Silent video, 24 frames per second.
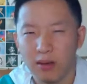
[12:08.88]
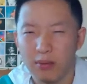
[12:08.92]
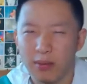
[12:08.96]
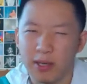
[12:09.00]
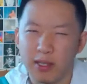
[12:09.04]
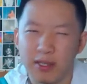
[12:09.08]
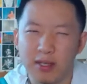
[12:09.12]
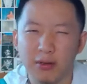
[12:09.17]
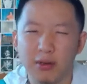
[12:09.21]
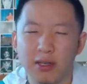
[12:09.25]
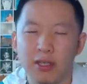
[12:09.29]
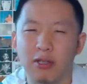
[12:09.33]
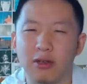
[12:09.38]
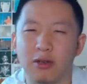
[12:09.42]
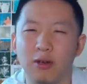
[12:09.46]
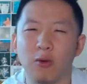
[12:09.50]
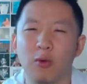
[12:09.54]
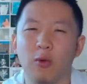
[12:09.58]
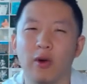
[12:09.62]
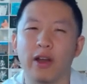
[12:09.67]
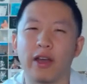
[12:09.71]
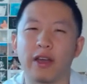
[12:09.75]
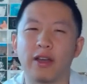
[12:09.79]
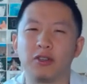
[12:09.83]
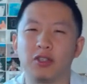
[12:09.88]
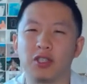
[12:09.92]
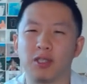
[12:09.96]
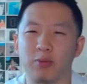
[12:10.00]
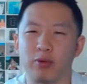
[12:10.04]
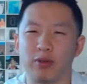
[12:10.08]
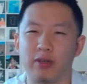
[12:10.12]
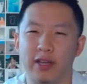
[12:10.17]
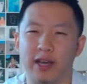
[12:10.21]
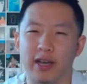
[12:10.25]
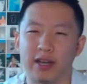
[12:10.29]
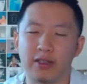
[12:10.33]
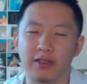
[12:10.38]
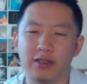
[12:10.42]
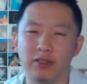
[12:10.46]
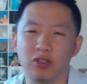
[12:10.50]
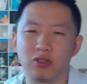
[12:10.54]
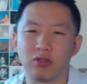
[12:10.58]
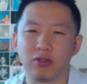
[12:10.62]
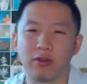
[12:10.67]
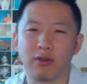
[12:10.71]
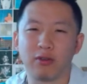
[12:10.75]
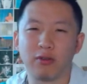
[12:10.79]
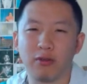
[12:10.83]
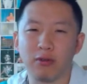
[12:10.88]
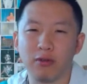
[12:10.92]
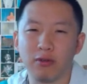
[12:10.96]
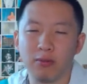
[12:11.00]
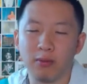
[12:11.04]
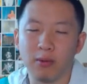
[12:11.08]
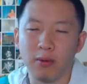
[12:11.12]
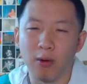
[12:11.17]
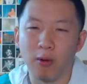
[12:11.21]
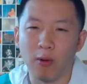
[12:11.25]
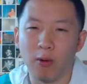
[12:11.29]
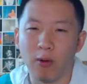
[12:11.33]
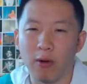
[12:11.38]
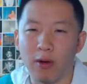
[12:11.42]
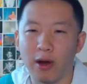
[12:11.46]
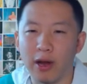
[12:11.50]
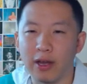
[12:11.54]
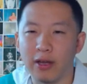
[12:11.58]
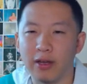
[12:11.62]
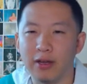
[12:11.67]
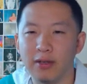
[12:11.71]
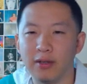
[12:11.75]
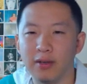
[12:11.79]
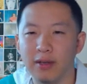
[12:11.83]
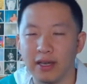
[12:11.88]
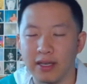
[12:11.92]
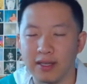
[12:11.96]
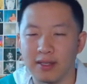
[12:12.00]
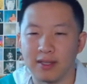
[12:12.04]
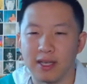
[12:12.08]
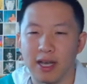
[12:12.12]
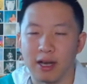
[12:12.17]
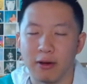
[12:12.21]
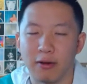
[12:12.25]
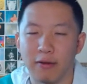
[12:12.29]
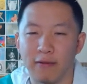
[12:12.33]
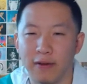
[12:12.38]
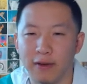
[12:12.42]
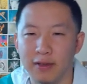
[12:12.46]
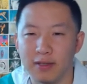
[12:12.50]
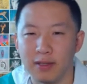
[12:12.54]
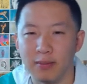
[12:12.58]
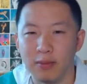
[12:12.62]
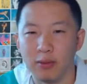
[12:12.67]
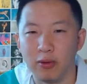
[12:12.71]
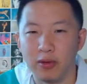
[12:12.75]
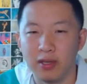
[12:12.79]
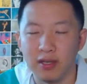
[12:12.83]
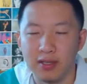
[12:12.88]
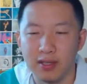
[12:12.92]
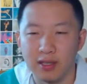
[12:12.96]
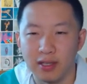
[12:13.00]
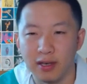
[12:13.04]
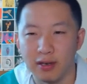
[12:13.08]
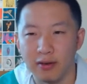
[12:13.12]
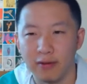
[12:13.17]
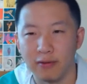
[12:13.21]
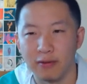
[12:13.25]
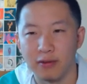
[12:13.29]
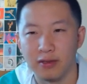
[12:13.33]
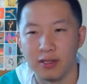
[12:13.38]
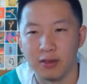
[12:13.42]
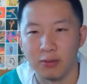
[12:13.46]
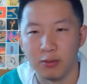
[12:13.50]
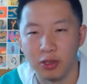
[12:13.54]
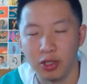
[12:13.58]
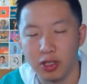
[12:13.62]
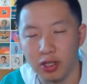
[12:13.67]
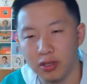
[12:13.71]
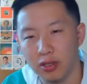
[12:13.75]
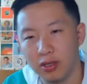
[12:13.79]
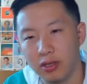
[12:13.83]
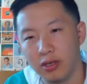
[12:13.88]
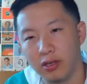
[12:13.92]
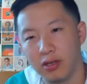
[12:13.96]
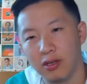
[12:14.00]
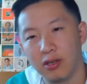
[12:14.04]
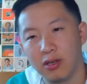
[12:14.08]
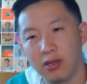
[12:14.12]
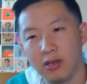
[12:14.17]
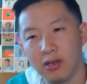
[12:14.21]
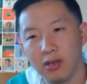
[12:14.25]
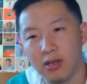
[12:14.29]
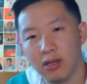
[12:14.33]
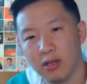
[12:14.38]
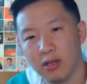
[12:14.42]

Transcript: Basically, turn 1, I could just Protect and Trick Room, or I could, like, sacrifice Amoonguss to get a free switch in here.